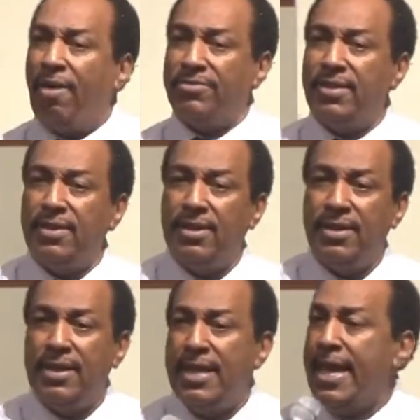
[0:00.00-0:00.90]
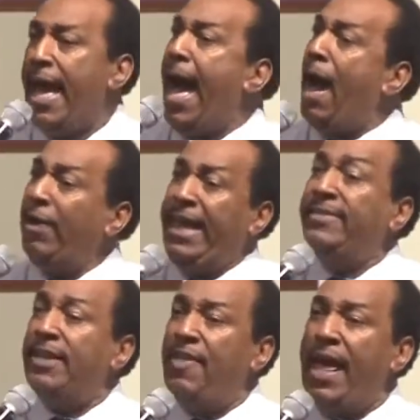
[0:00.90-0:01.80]
out? How
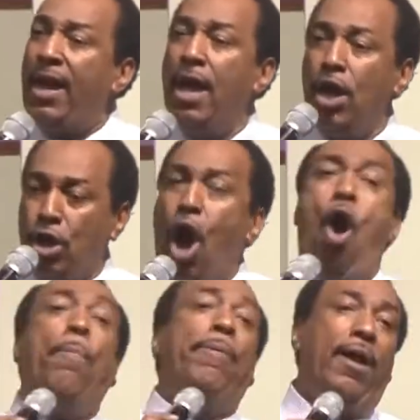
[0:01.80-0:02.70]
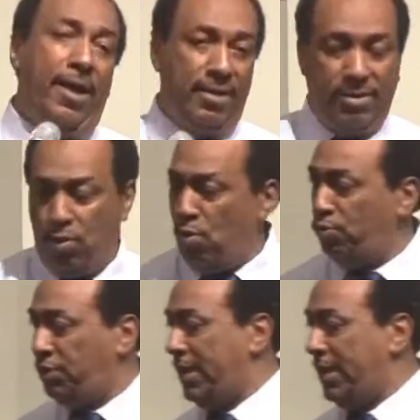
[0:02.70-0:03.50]
is it that a cobra, oh